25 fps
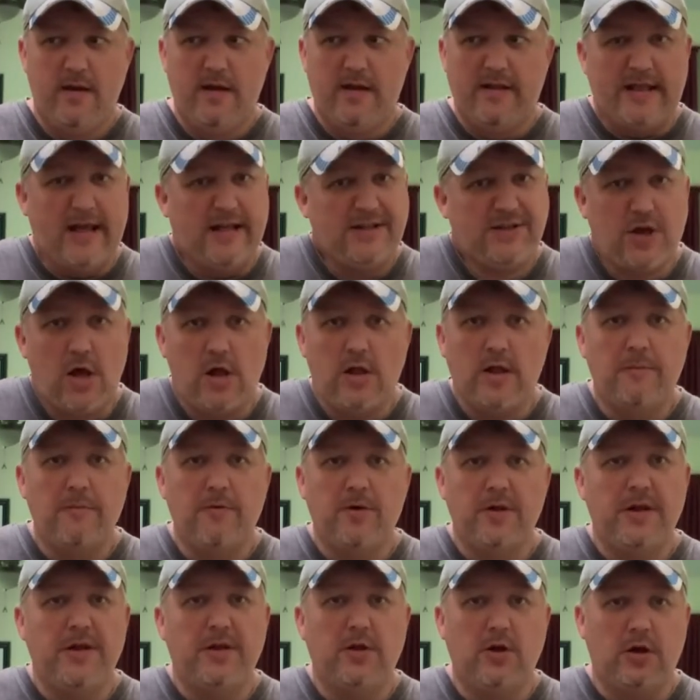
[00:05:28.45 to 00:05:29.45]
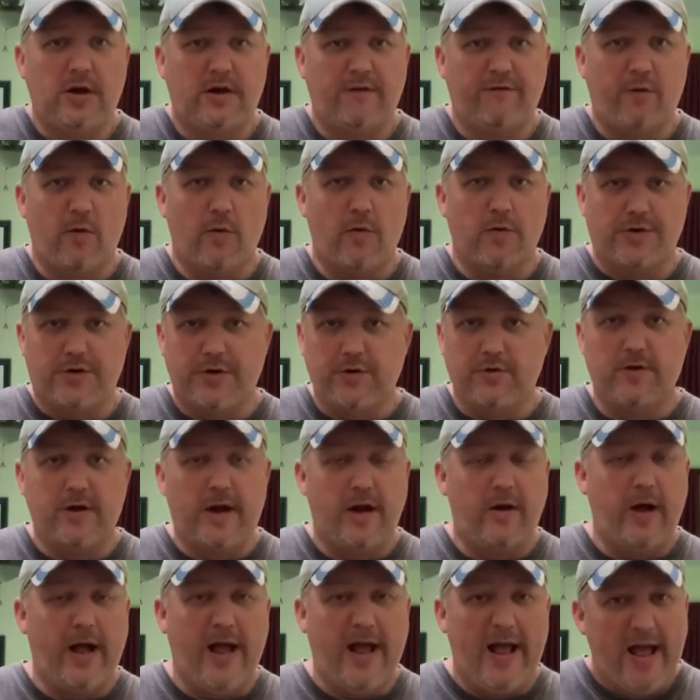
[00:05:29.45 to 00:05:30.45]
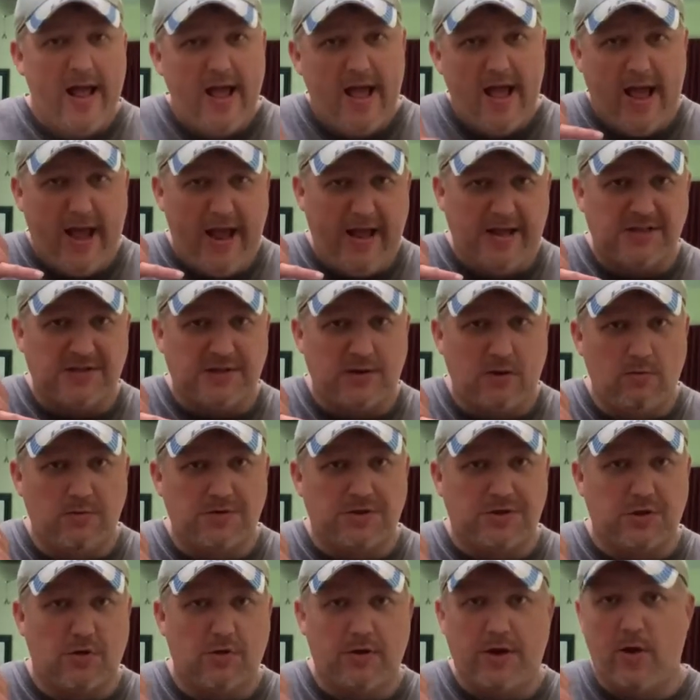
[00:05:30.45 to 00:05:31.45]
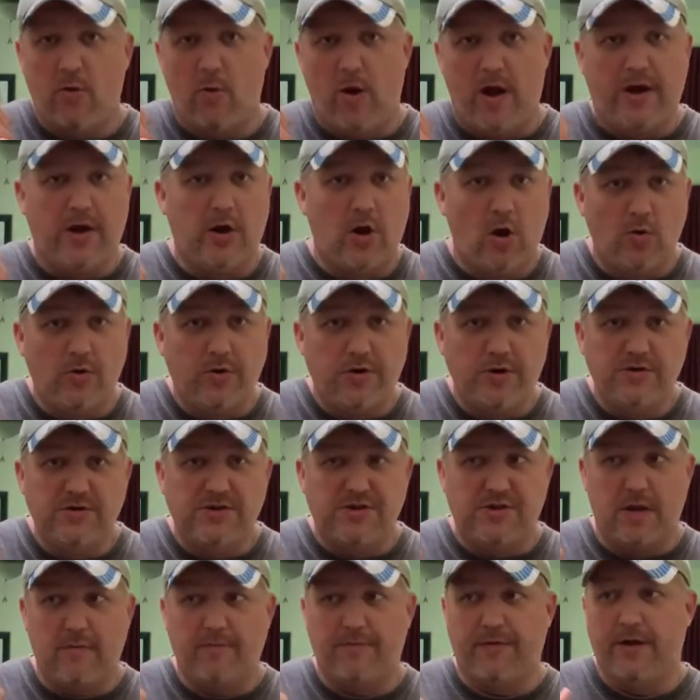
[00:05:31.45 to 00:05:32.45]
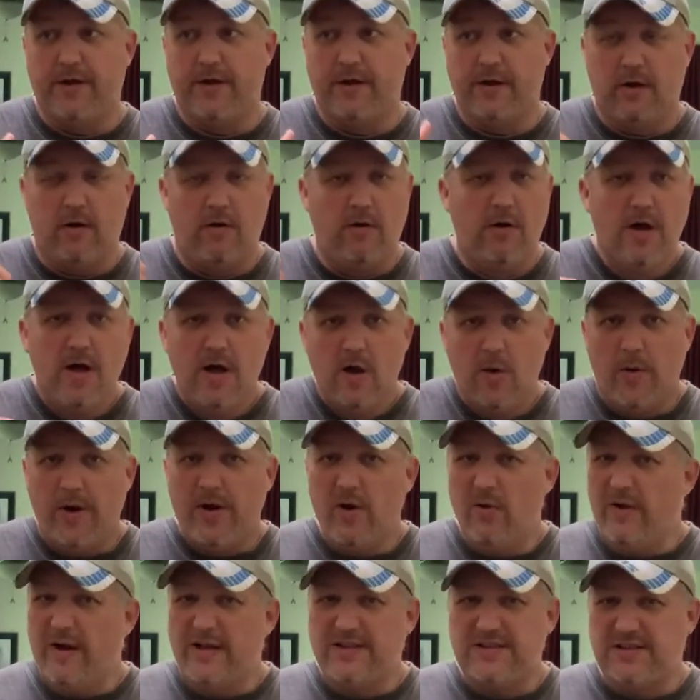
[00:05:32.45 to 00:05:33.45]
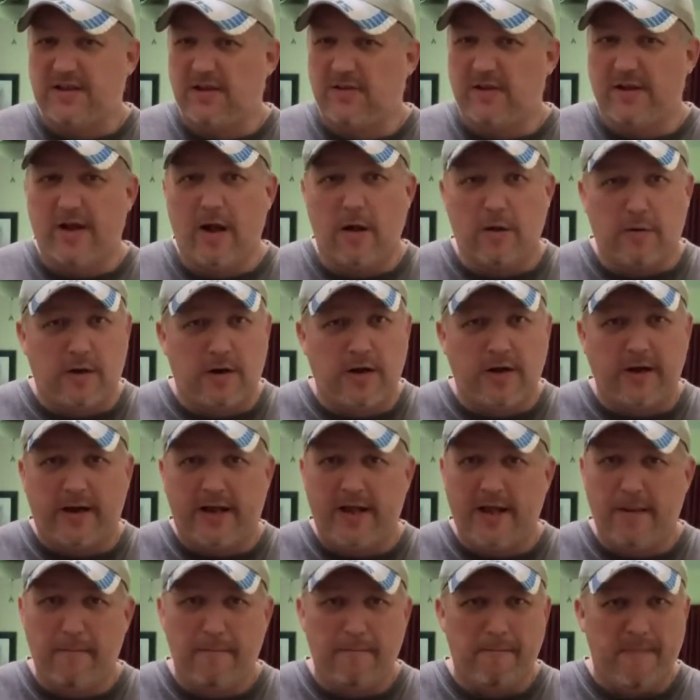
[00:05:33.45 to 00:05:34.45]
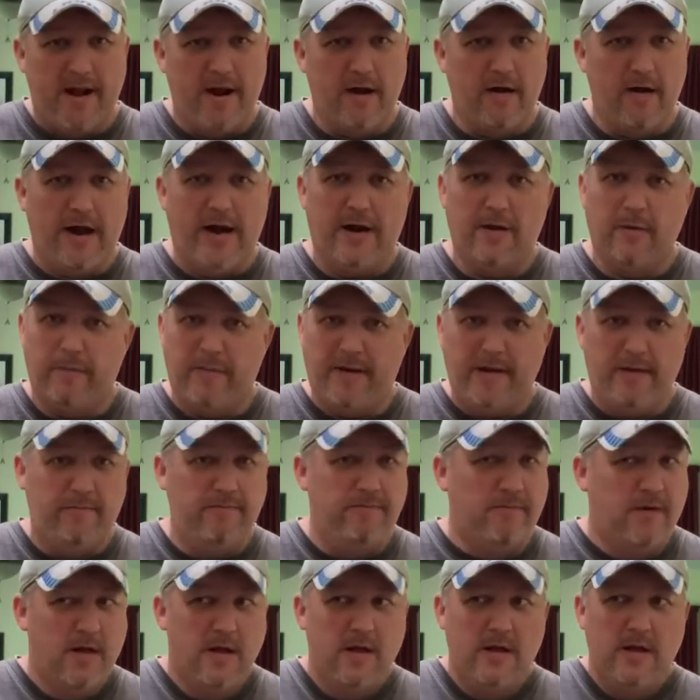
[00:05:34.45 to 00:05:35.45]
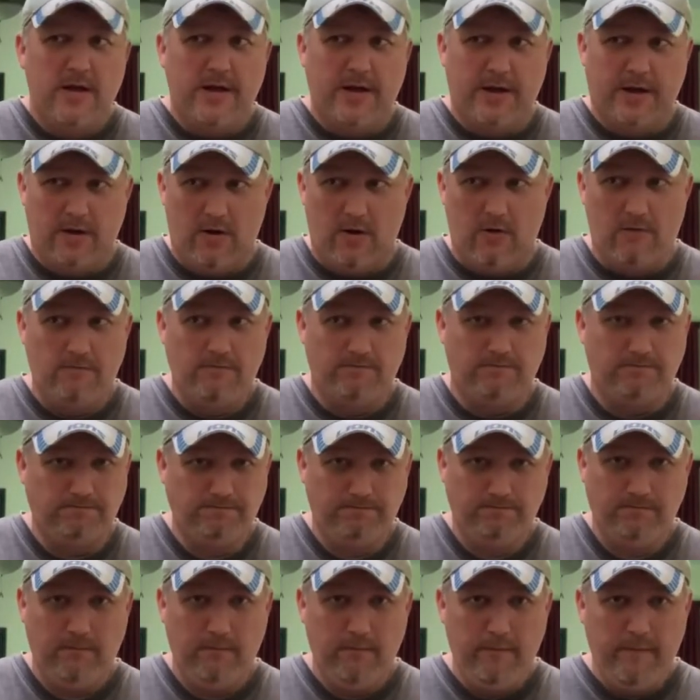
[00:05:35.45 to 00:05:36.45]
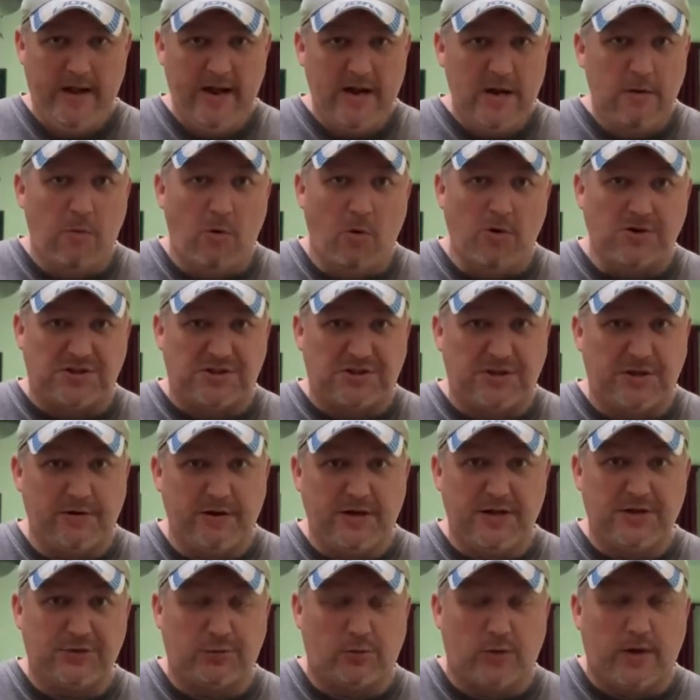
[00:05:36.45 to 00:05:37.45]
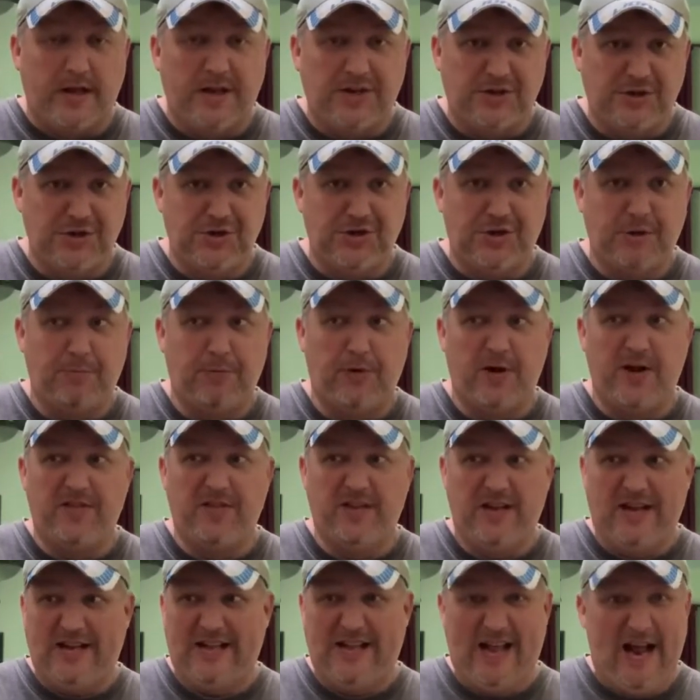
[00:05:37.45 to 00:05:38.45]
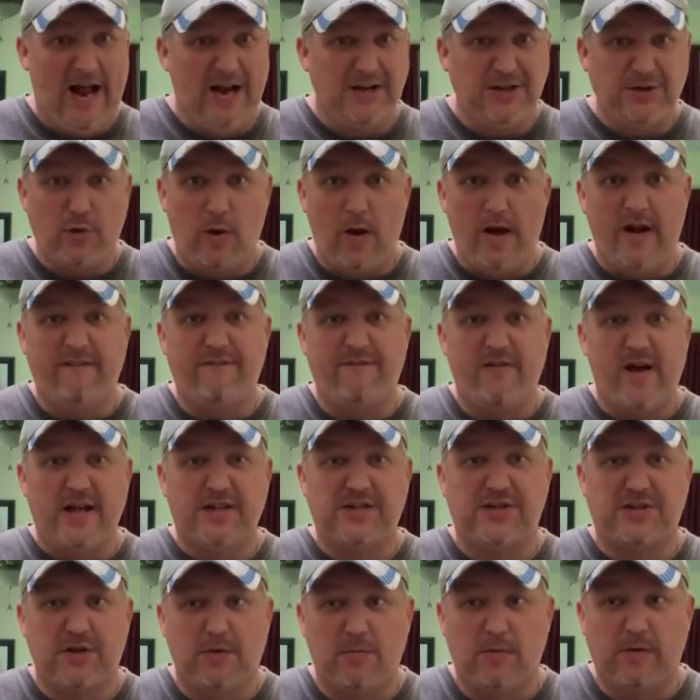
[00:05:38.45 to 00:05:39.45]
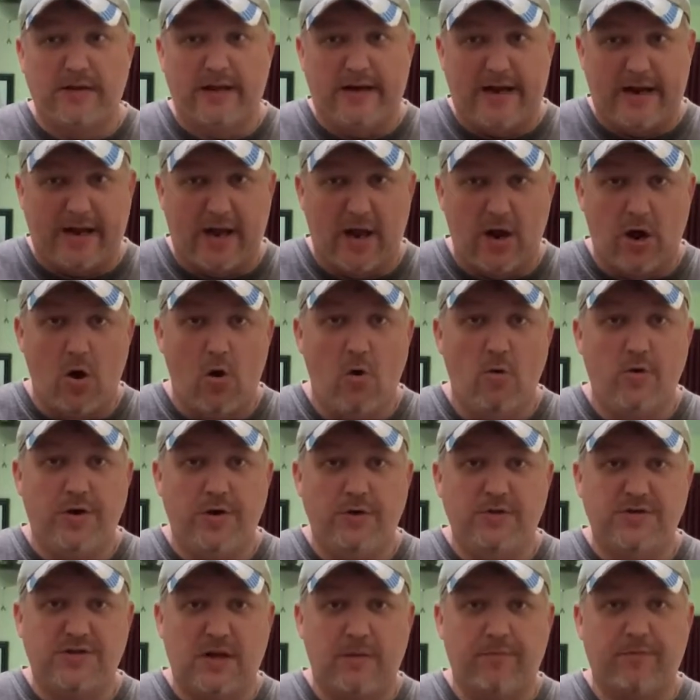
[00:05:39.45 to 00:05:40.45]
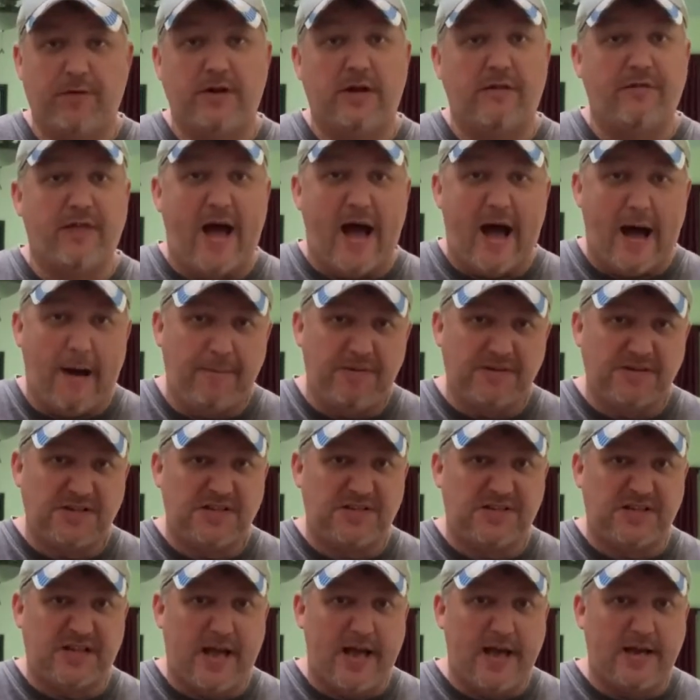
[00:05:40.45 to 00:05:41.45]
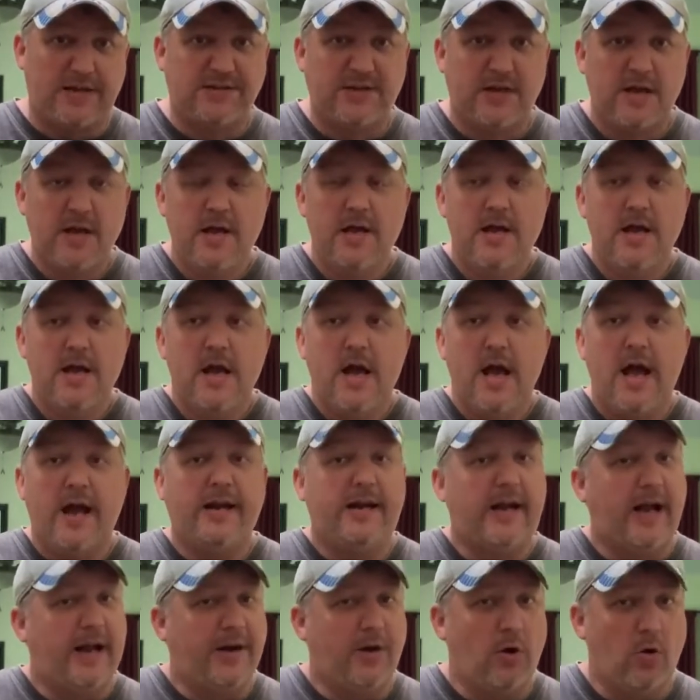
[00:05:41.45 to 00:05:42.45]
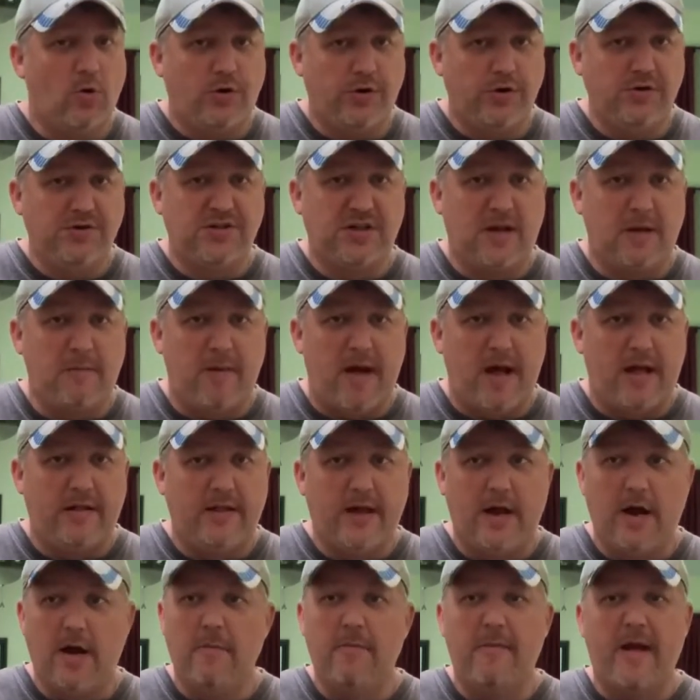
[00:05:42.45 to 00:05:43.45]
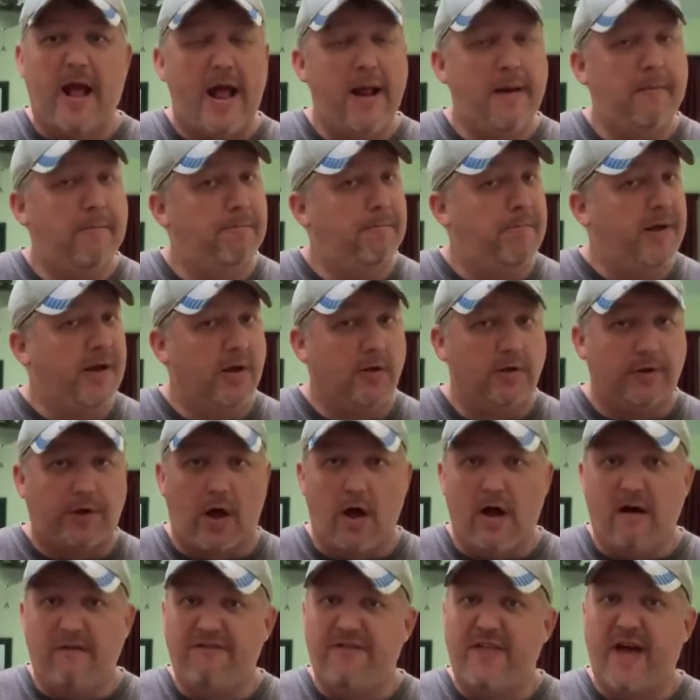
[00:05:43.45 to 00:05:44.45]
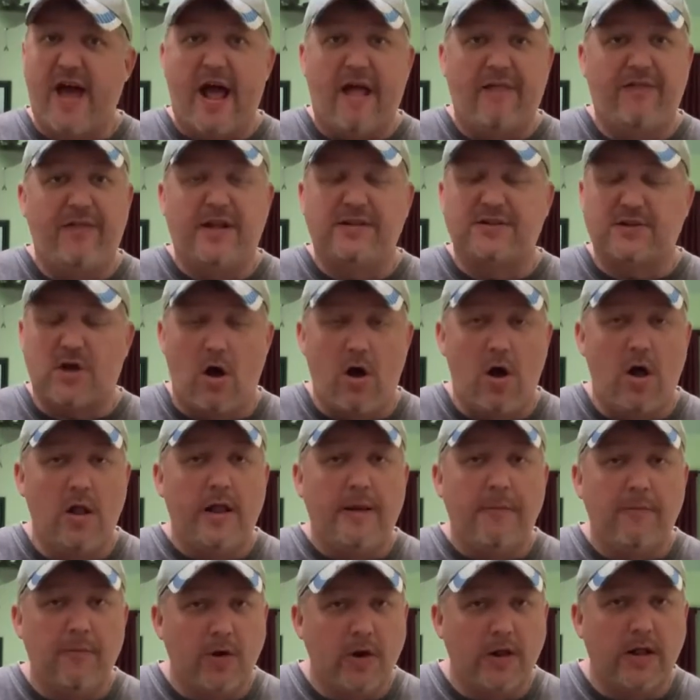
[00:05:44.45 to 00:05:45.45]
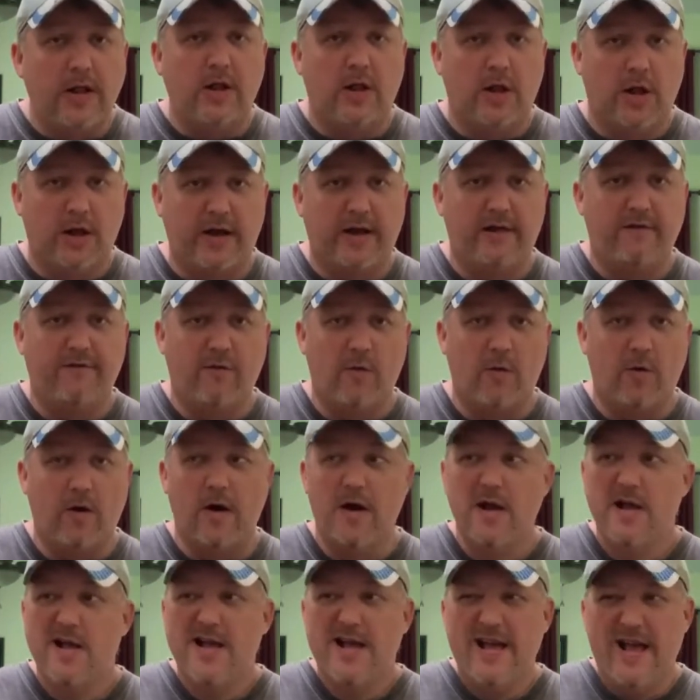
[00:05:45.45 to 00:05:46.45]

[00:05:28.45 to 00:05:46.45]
That's all I'm really looking forward to. Or go, hey, so-and-so, do you want to go do something? You know, we don't necessarily are going to get married or be, you know, be in a more serious relationship or anything like that. I just want to find someone that I can go do something of the opposite sex and kind of go do something on there and build off that. That's all I'm really looking for.